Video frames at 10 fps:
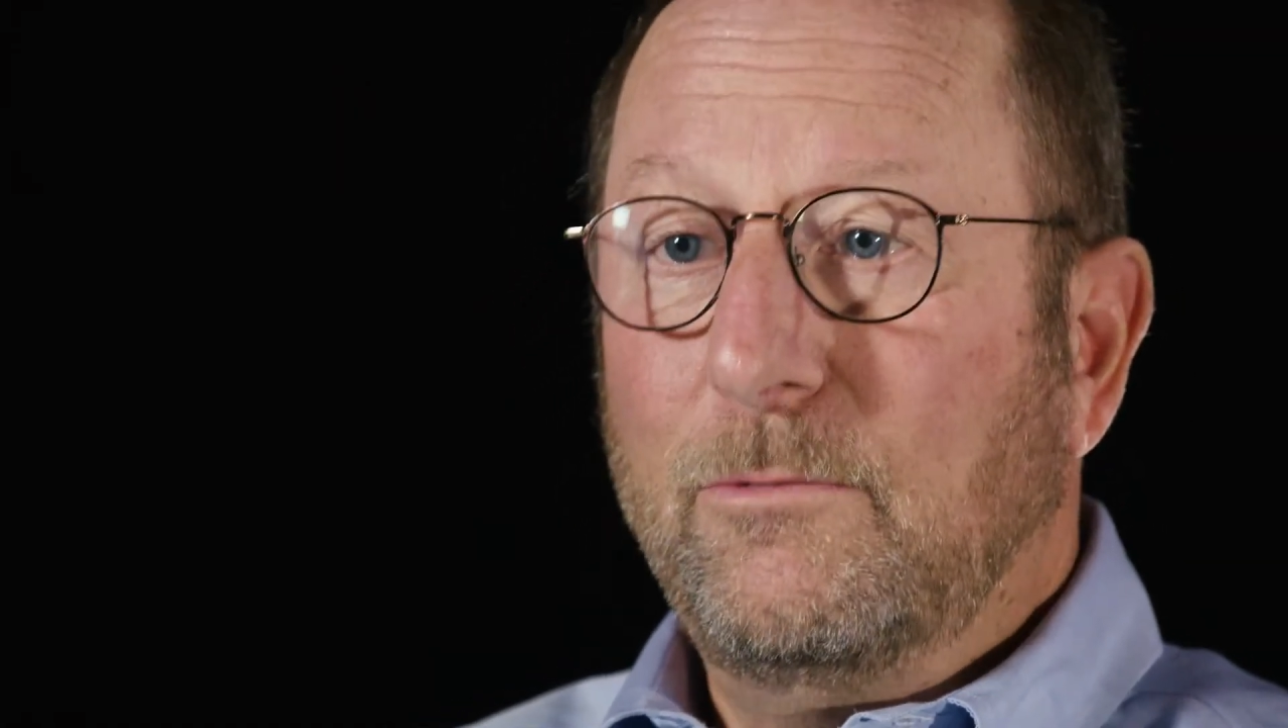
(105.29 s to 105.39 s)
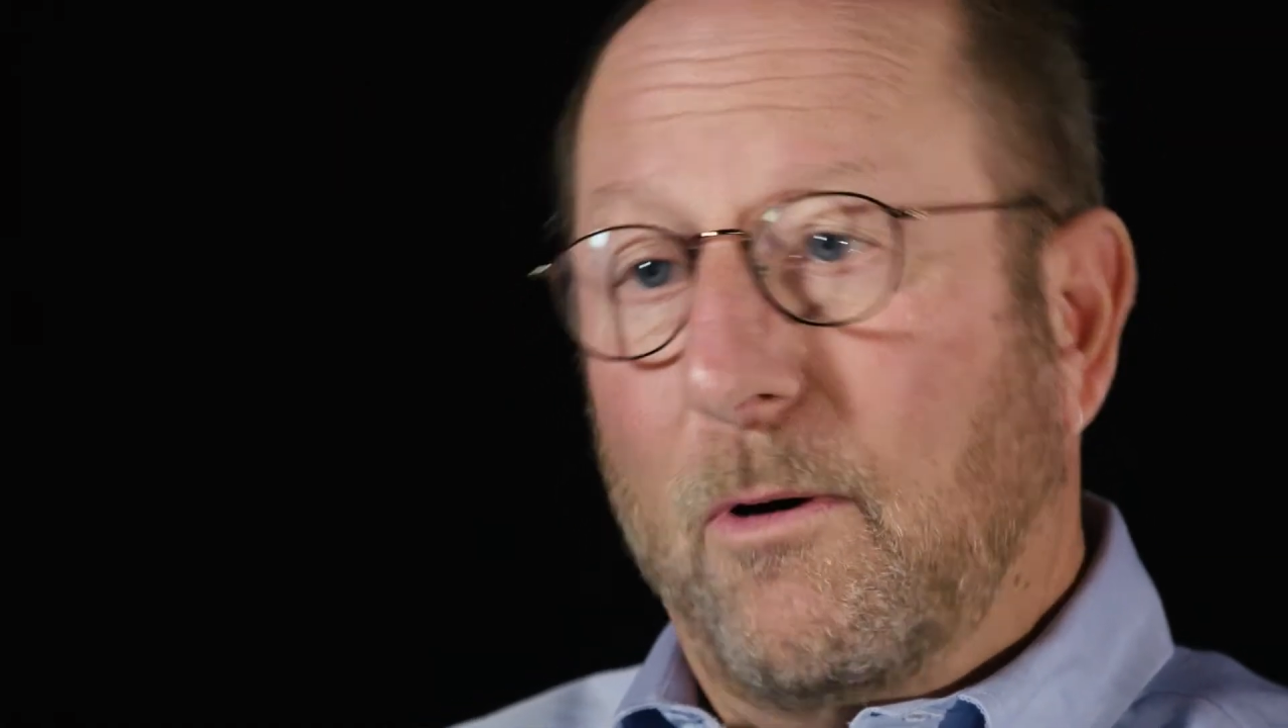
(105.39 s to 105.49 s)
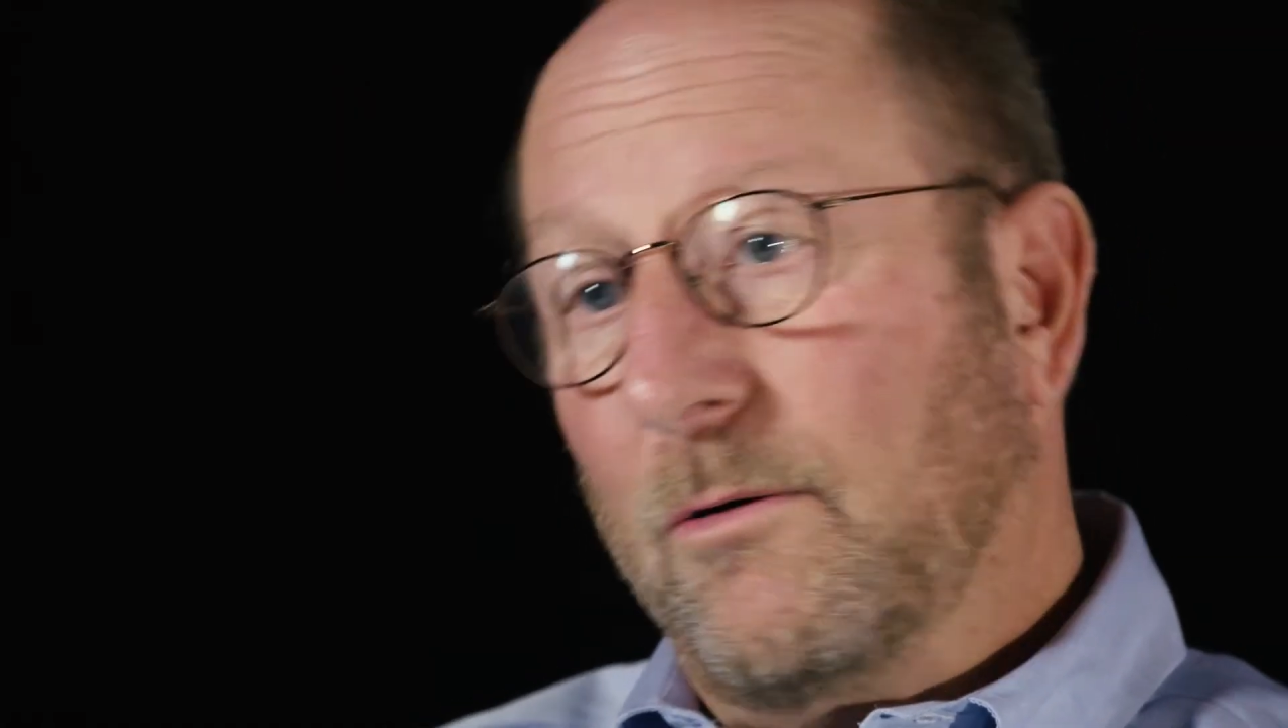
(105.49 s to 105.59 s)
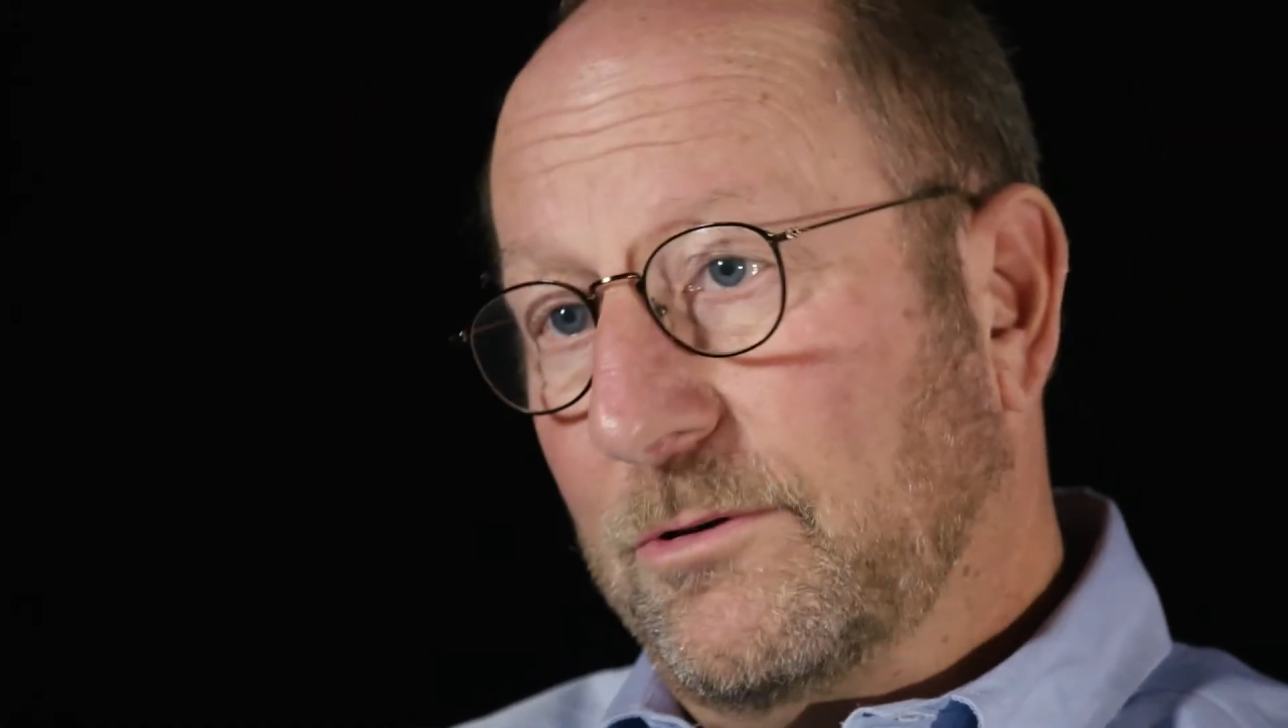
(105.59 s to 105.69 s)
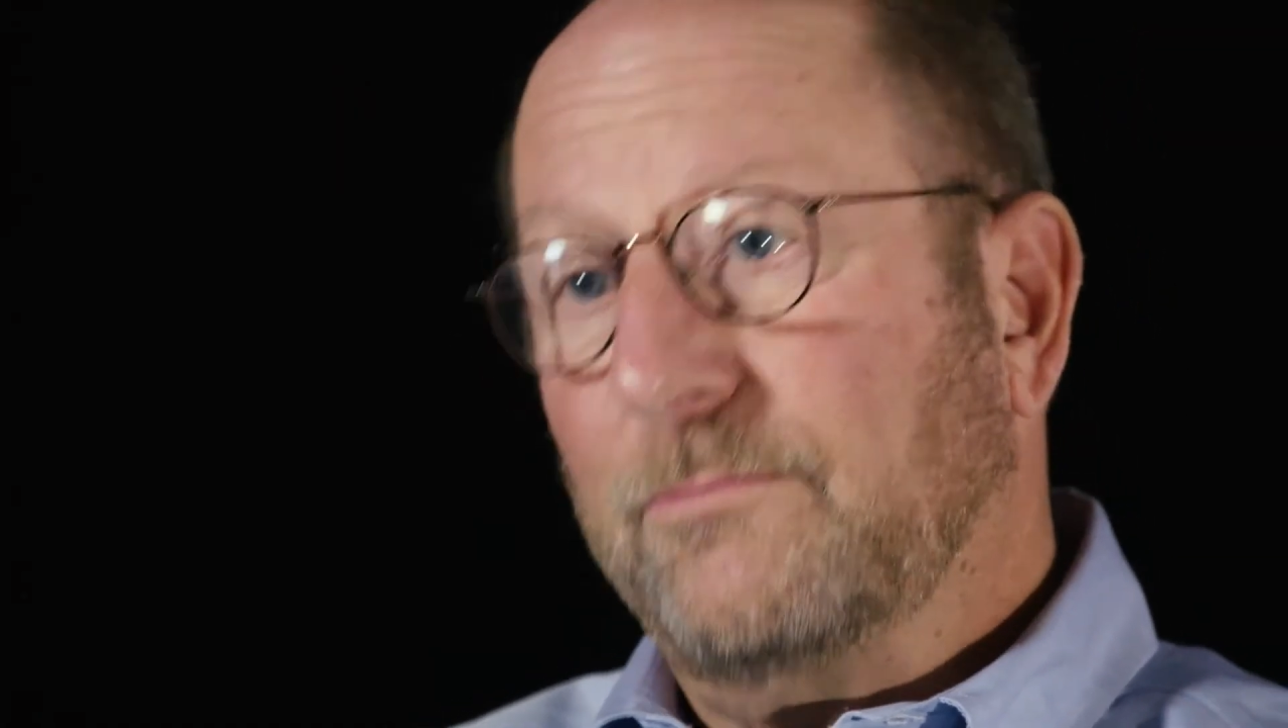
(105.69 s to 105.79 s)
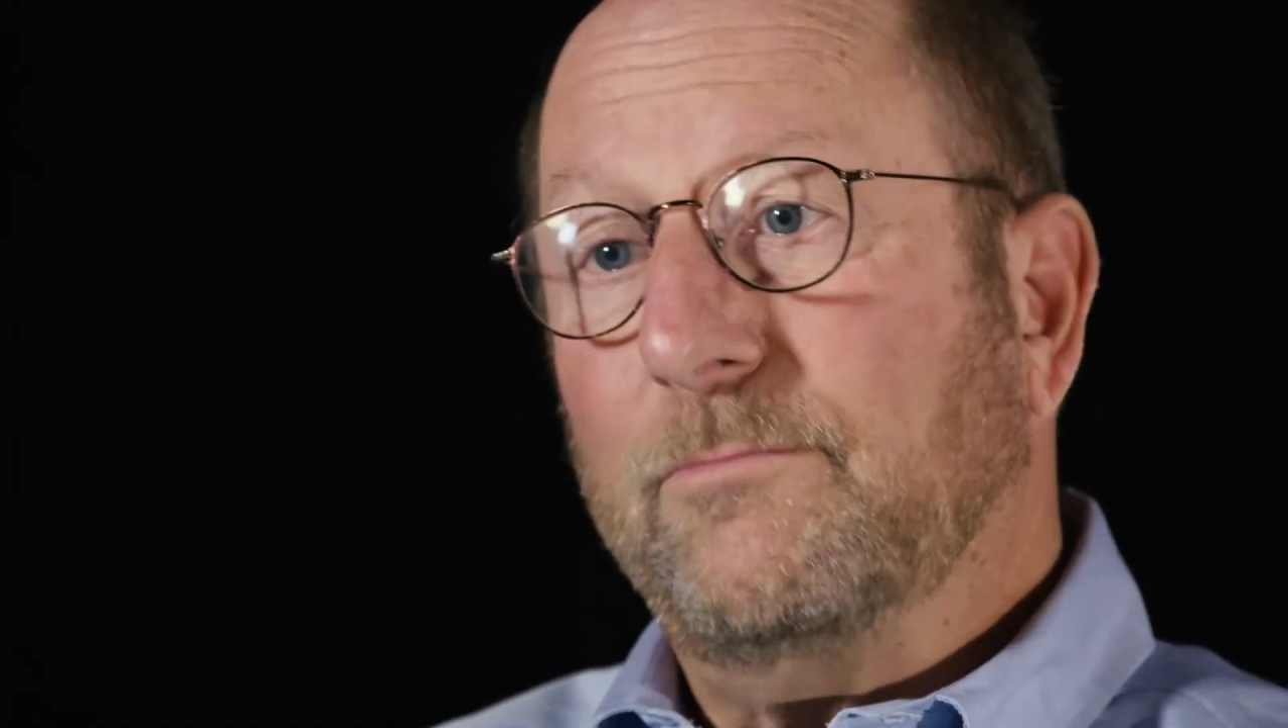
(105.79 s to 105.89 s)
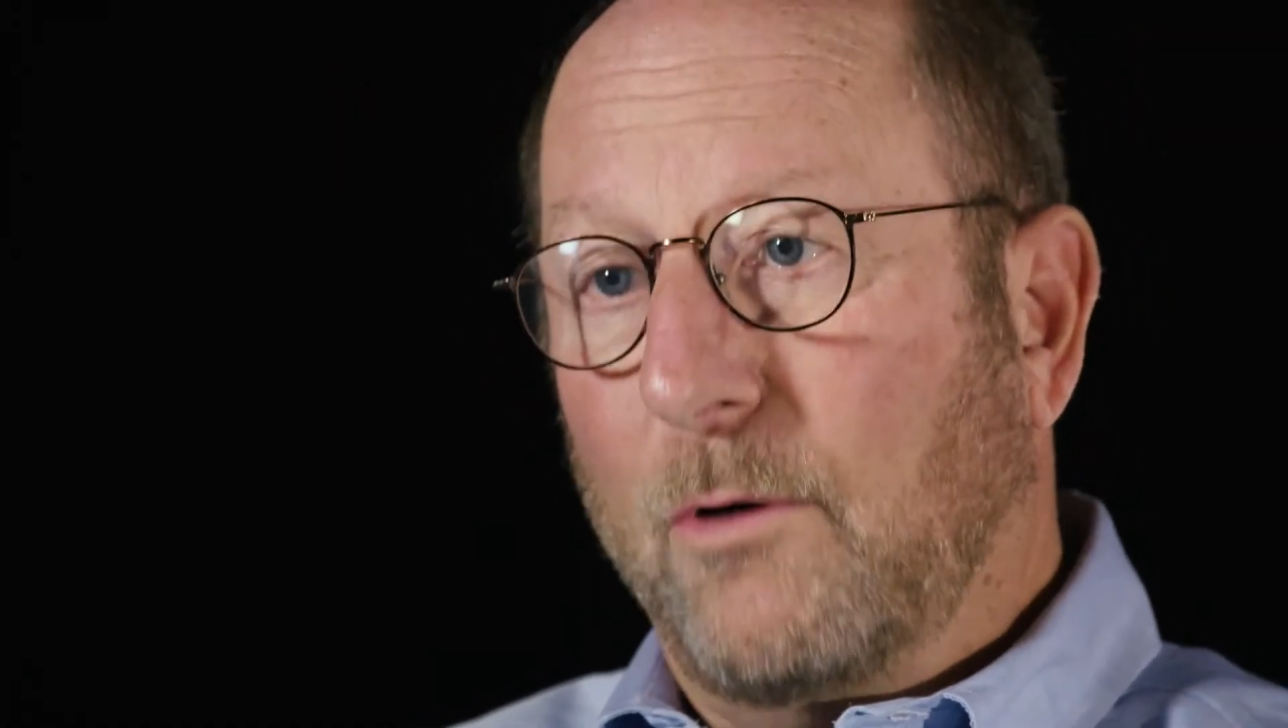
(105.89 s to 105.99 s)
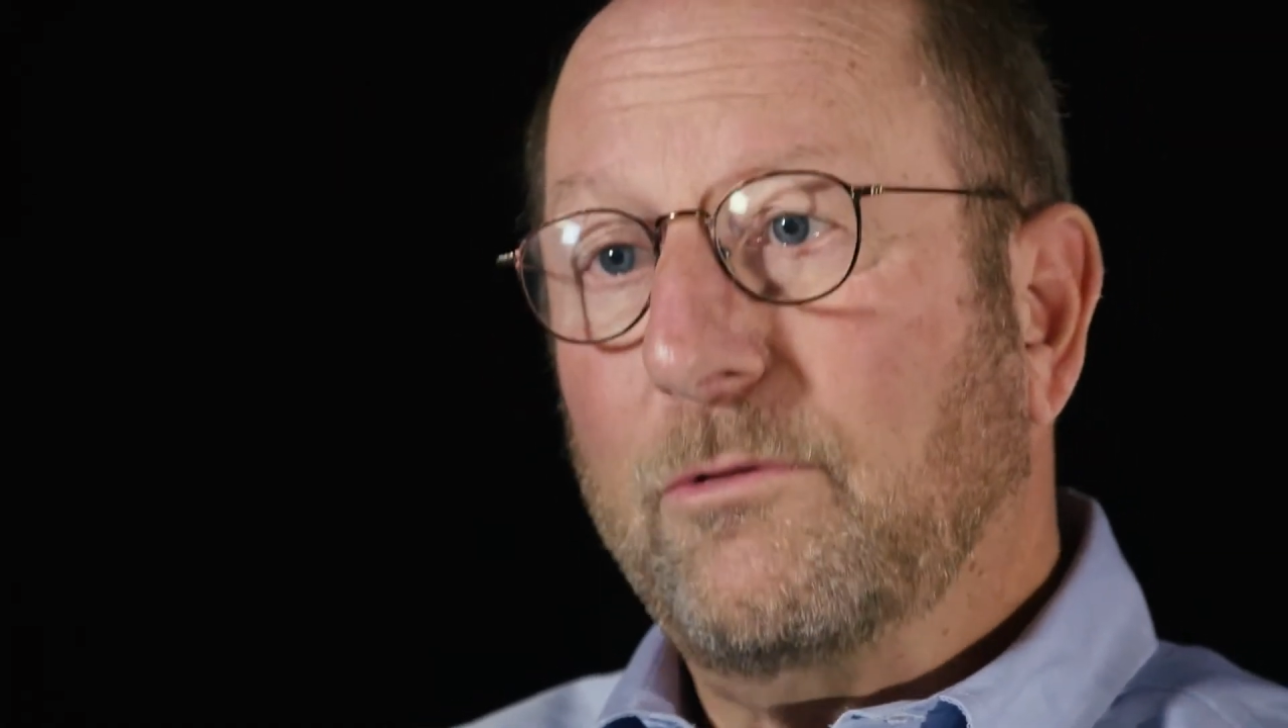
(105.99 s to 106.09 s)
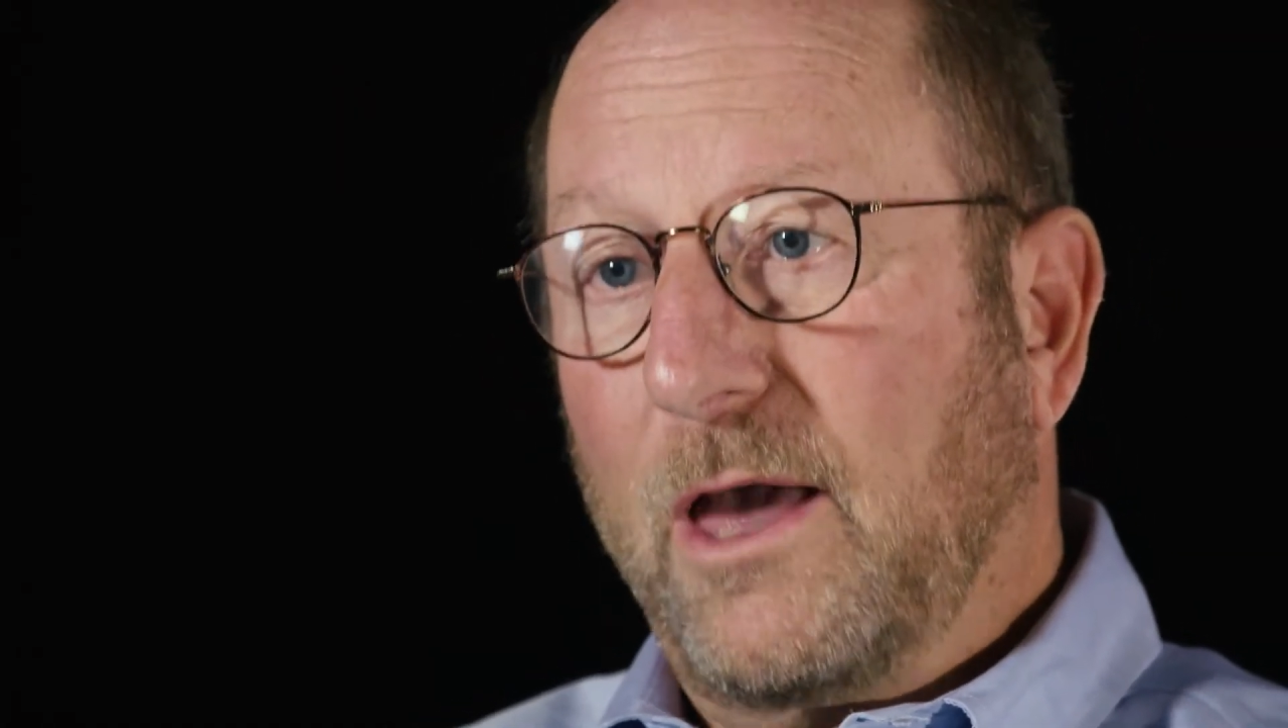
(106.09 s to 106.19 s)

both